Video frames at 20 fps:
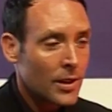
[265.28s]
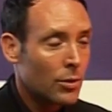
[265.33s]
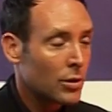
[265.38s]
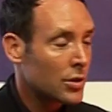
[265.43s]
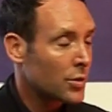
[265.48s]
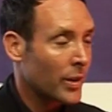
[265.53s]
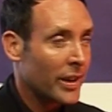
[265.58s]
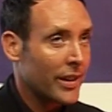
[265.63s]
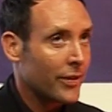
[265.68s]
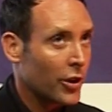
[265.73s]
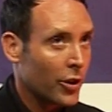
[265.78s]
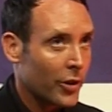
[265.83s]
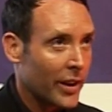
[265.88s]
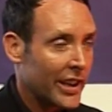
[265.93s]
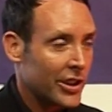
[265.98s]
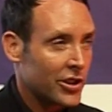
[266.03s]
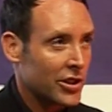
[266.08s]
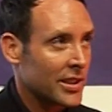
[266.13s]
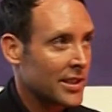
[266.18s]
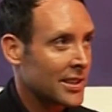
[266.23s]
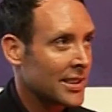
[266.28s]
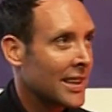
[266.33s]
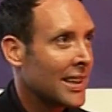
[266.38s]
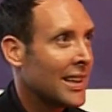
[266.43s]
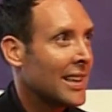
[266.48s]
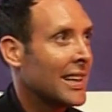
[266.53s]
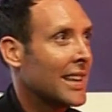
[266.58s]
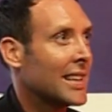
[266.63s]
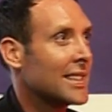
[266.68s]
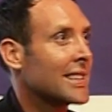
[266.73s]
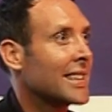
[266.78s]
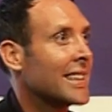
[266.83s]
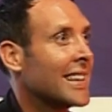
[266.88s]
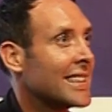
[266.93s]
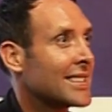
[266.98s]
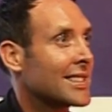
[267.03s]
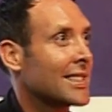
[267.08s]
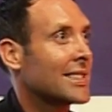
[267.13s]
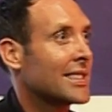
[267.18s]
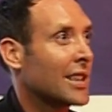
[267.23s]
which whatever your age is, isn't
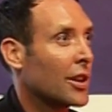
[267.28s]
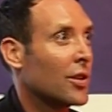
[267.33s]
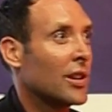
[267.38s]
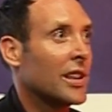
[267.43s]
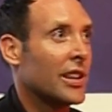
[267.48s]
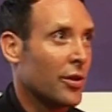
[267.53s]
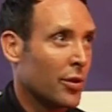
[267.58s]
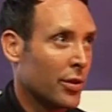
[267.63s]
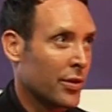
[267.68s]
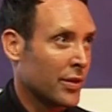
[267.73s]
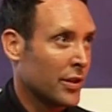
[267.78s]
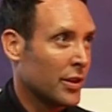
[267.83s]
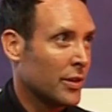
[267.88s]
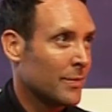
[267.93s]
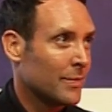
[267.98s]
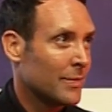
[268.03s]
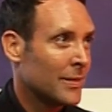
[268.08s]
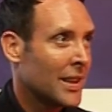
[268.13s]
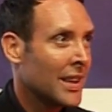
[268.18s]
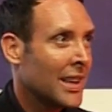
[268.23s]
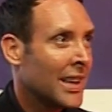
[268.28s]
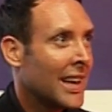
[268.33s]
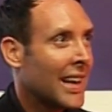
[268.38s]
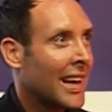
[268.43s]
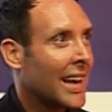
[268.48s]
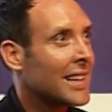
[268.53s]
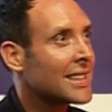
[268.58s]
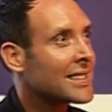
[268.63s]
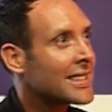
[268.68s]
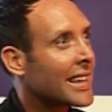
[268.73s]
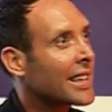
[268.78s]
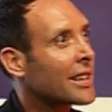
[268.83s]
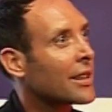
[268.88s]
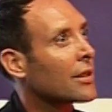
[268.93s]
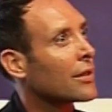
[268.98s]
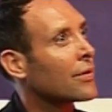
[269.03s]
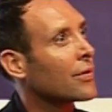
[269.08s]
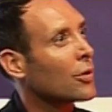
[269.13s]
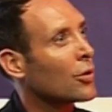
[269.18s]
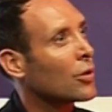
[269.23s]
necessarily youthful. And
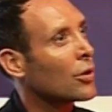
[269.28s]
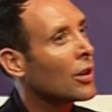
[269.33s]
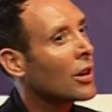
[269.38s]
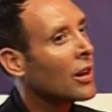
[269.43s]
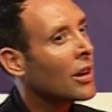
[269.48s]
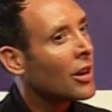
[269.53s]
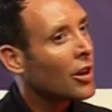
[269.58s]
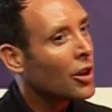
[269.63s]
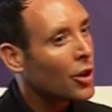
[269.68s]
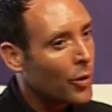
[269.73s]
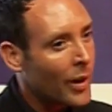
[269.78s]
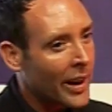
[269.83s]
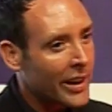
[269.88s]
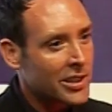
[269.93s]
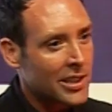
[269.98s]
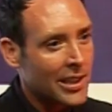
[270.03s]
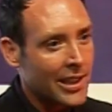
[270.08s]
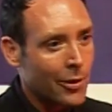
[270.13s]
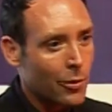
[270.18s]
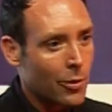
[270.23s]
second of all, you actually